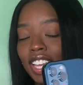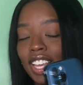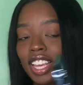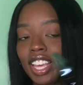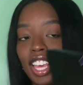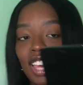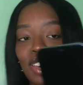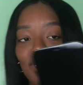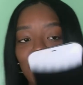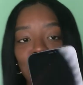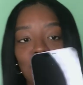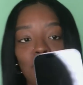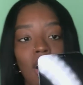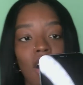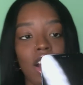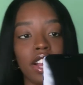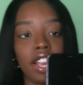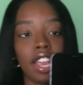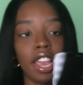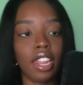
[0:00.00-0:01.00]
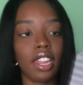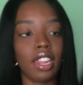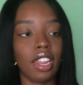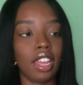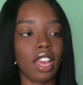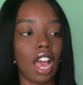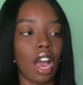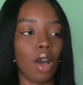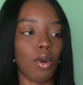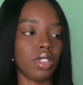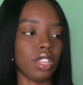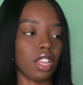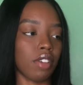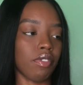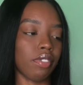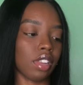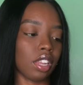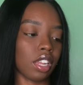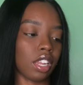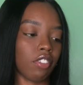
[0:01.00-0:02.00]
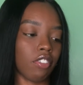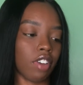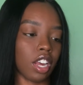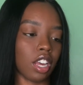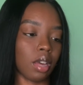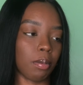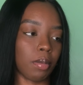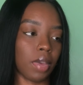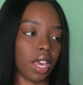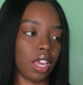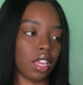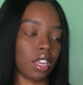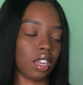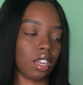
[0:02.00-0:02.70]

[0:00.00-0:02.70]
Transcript: If you are getting it, I would definitely recommend